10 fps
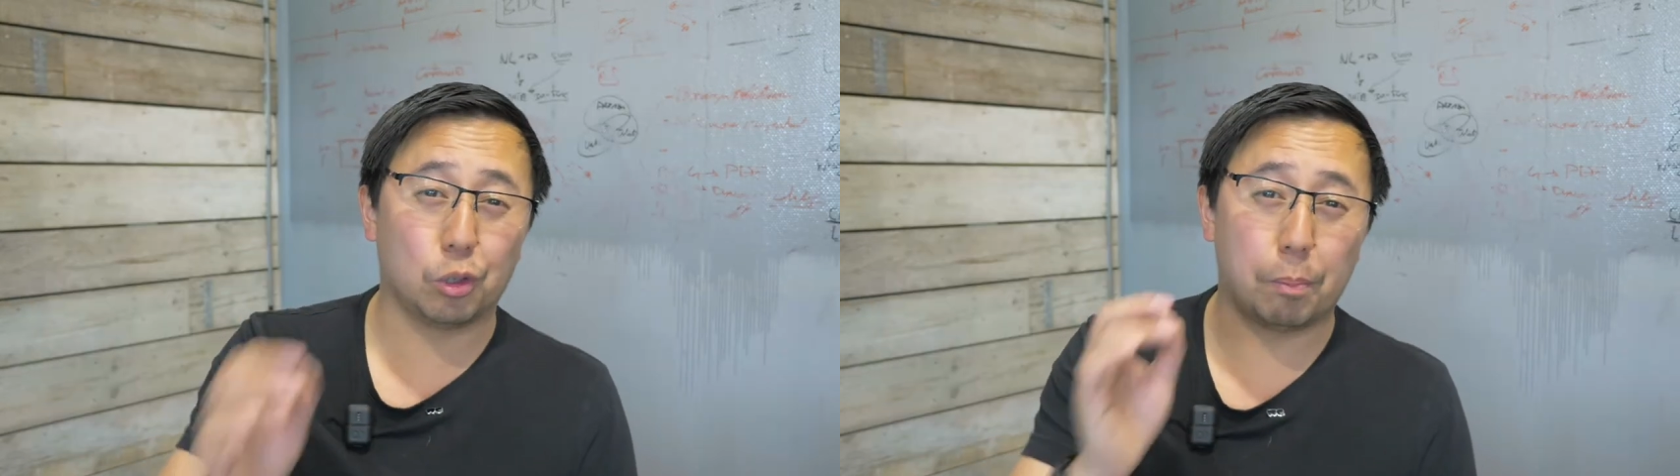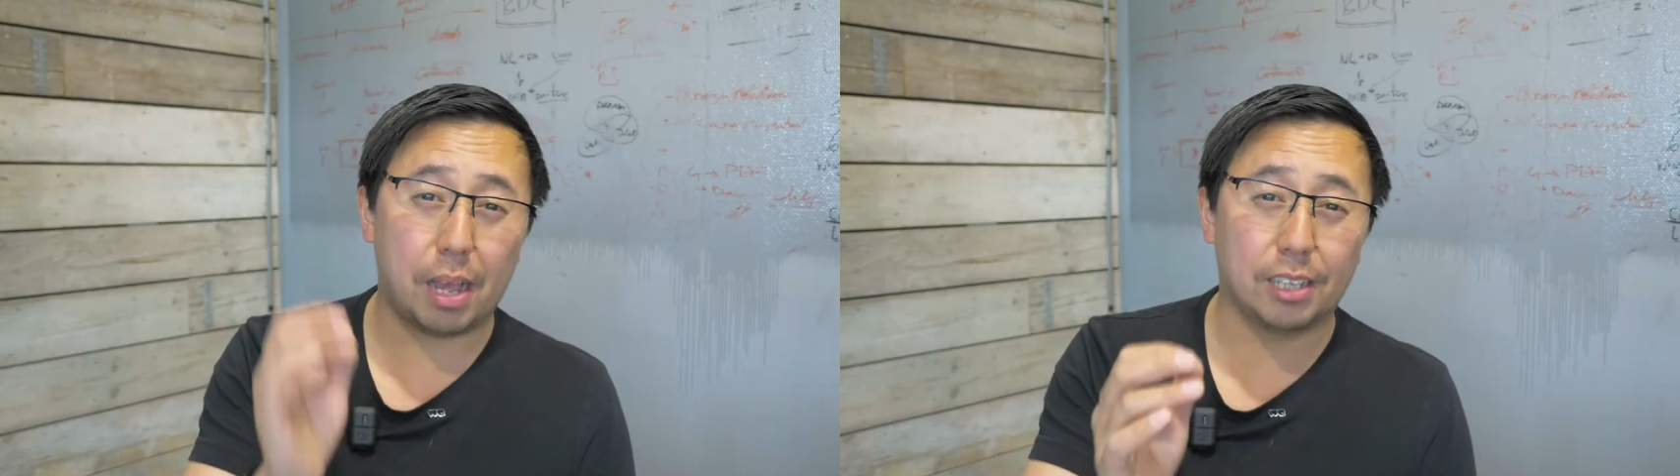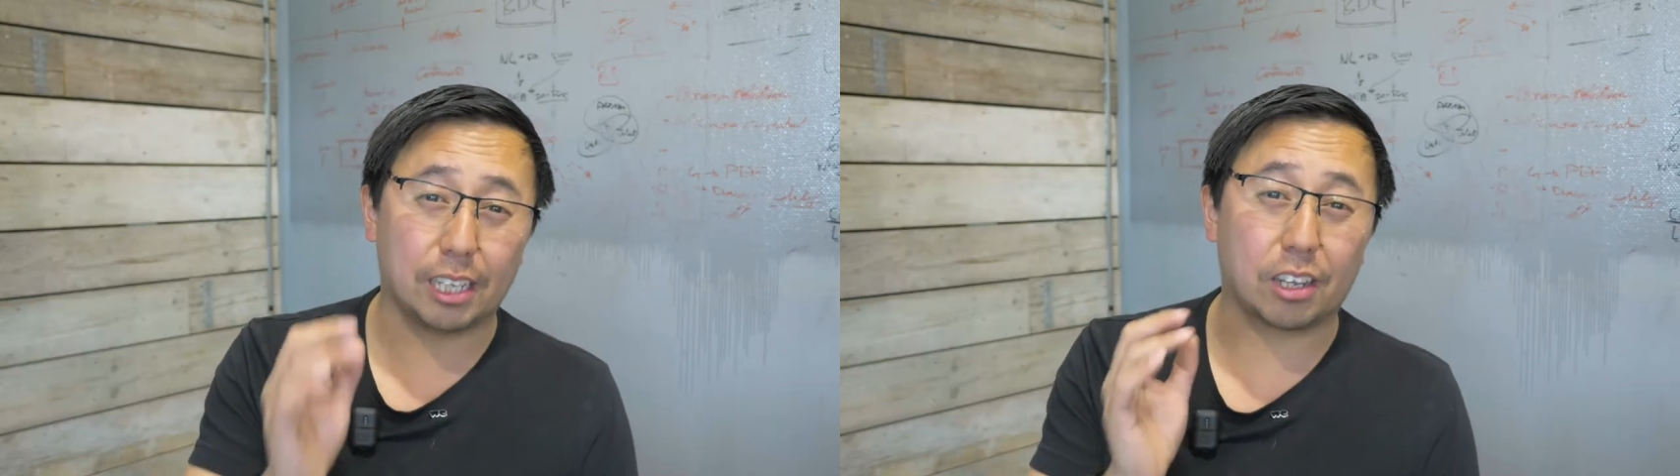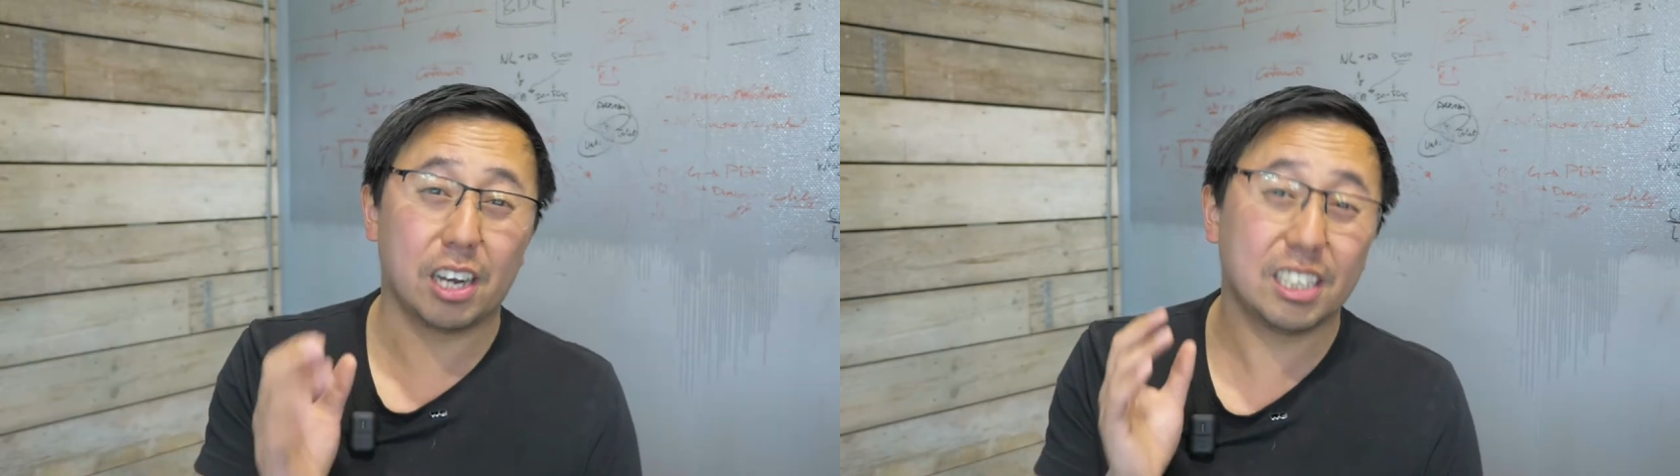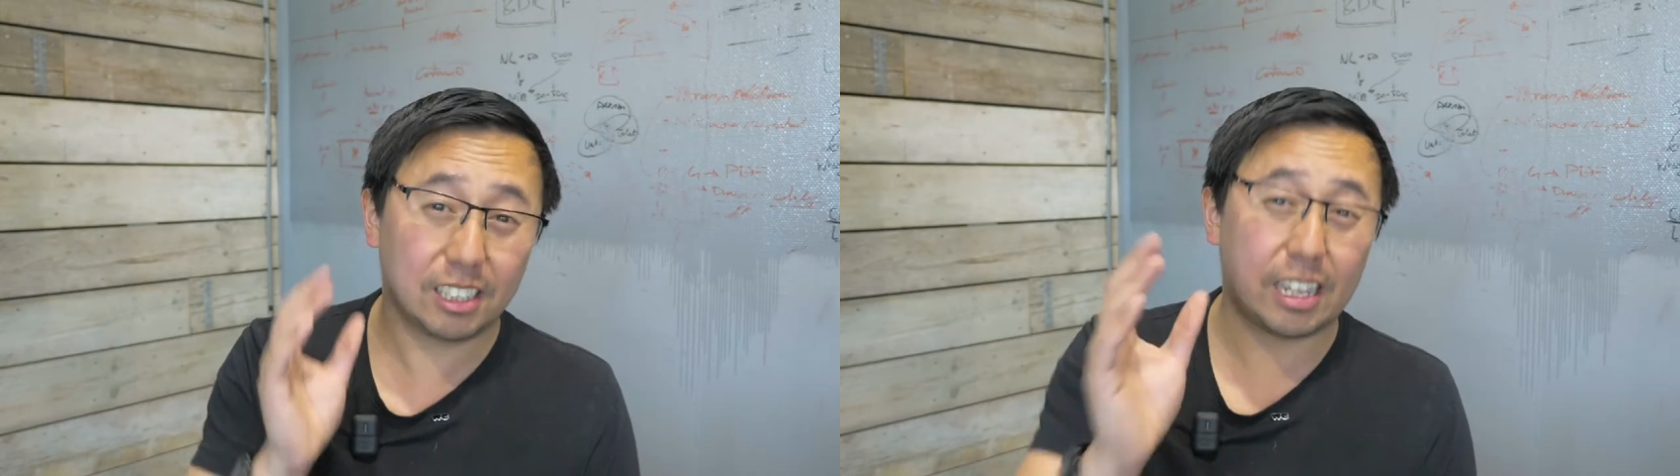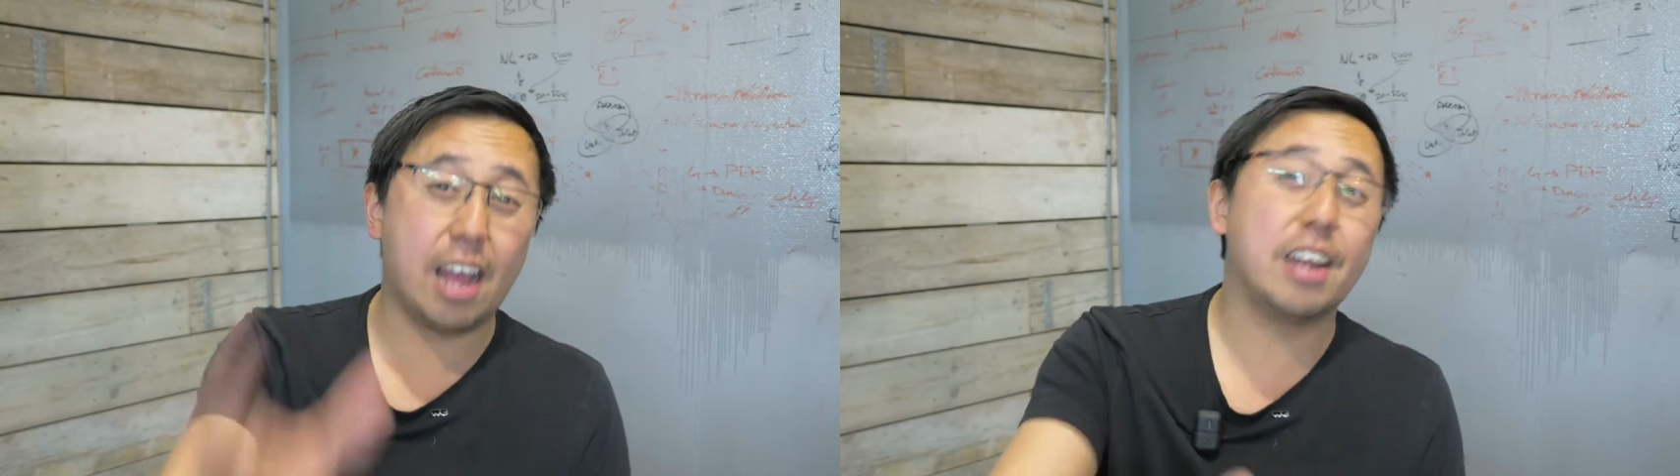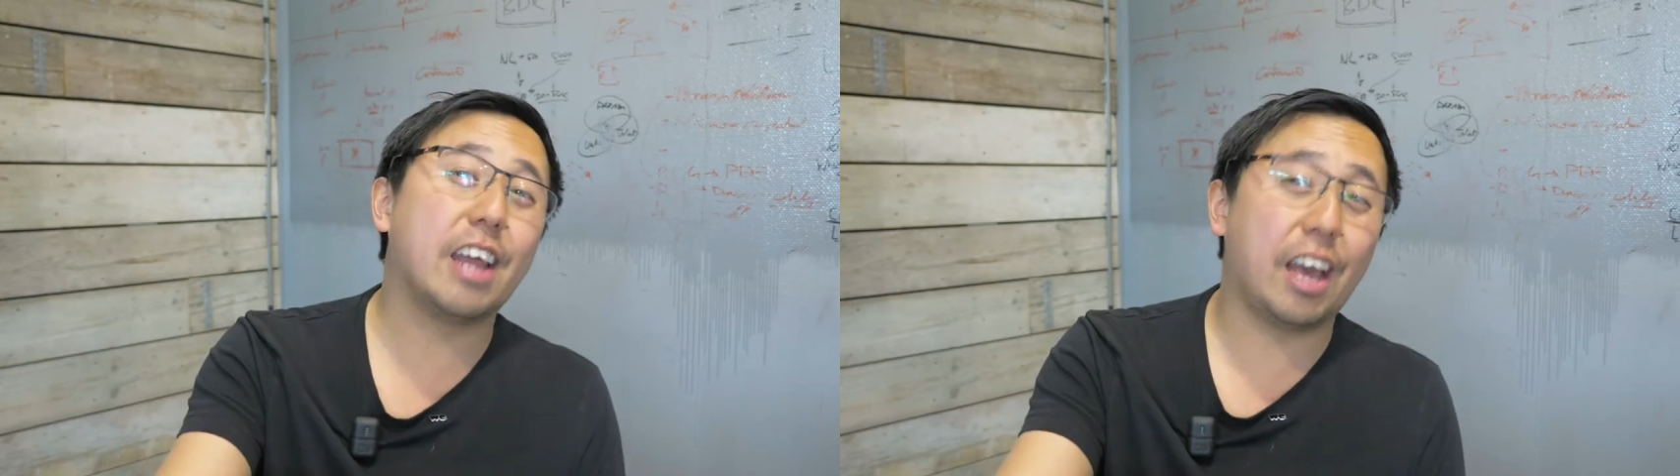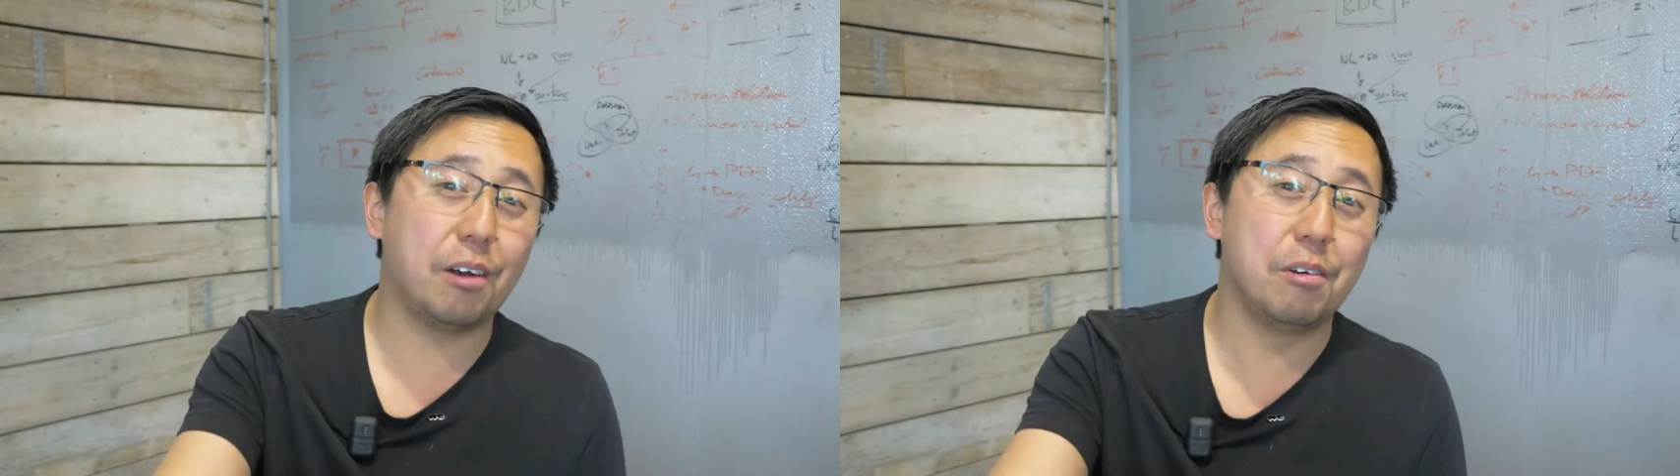or the bands that kind of stand
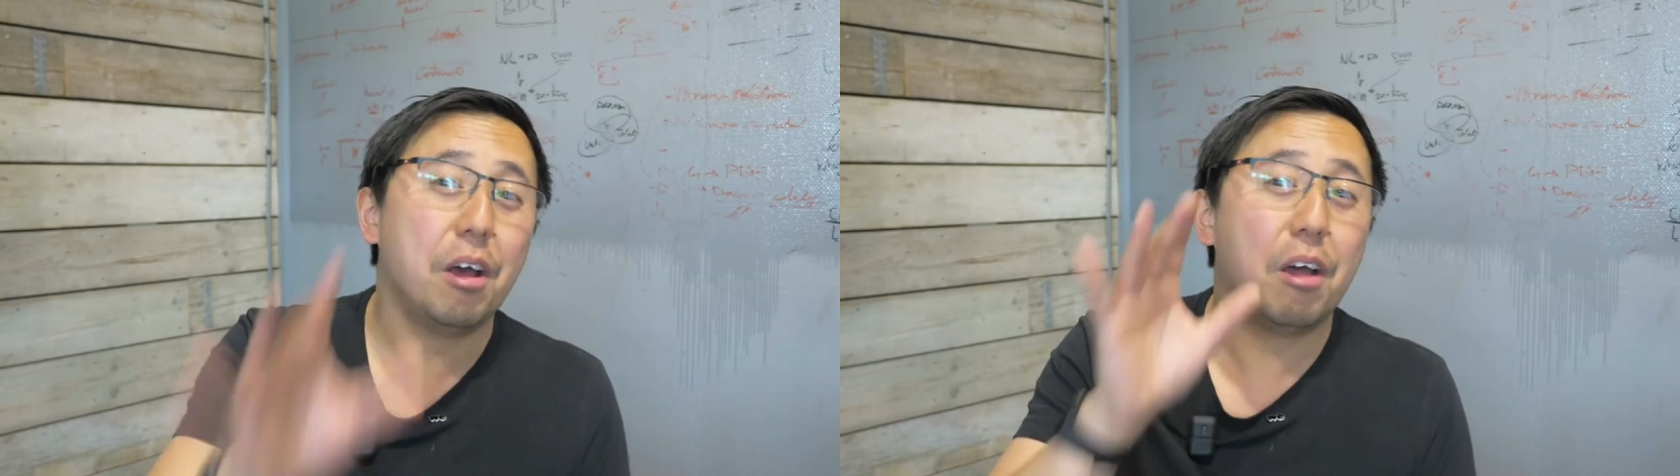out